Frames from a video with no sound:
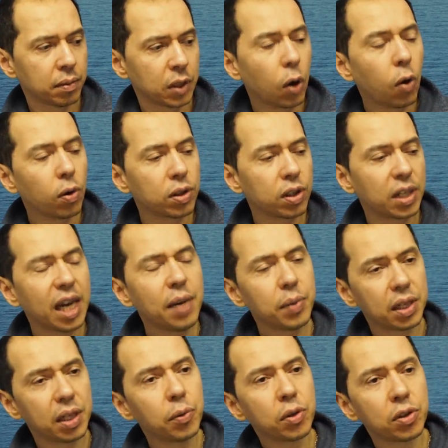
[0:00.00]
all the time, but
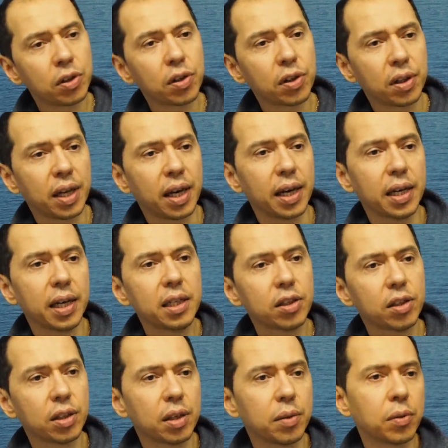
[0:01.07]
they were not there. Yeah,
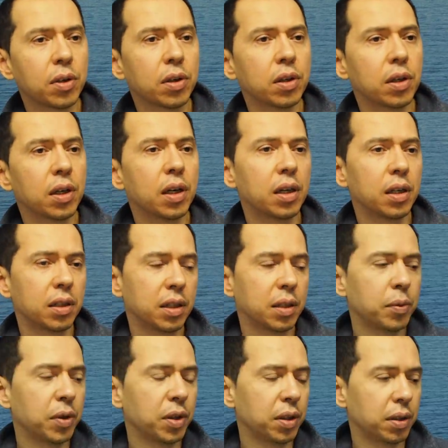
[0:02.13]
so yeah. they were uh, they
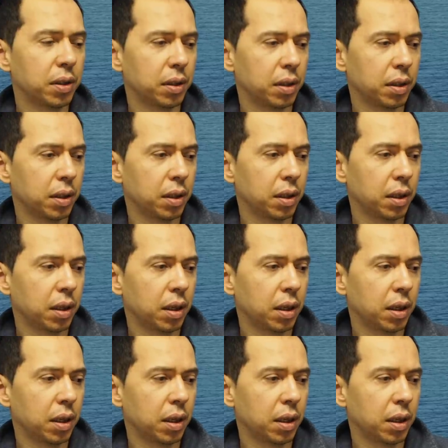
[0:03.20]
different were in, time zone.